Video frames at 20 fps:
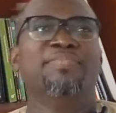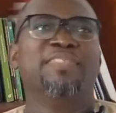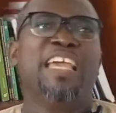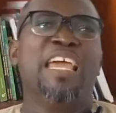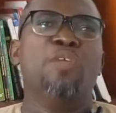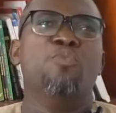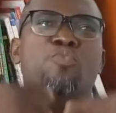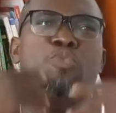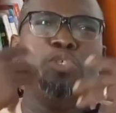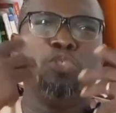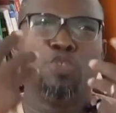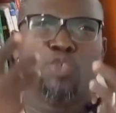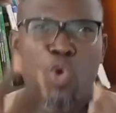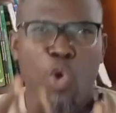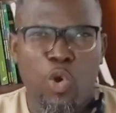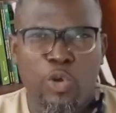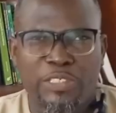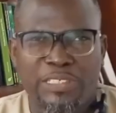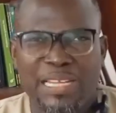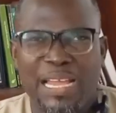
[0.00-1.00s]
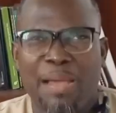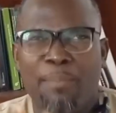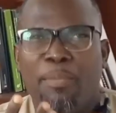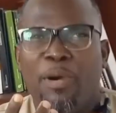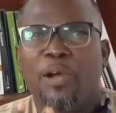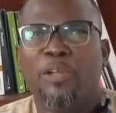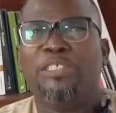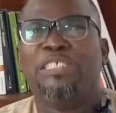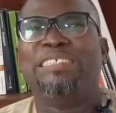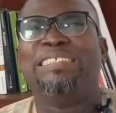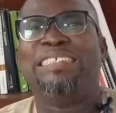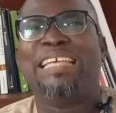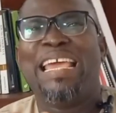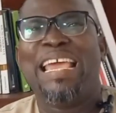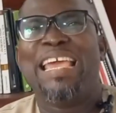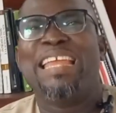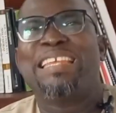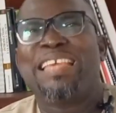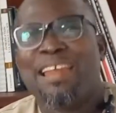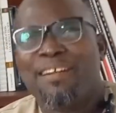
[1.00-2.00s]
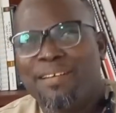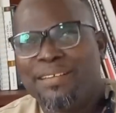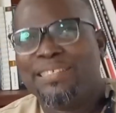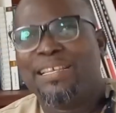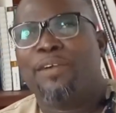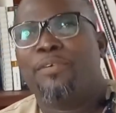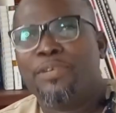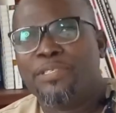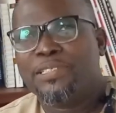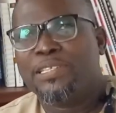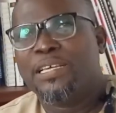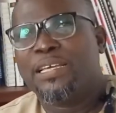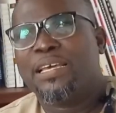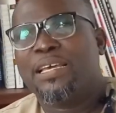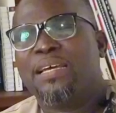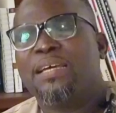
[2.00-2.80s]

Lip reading: And we talked about the 3rd characteristic,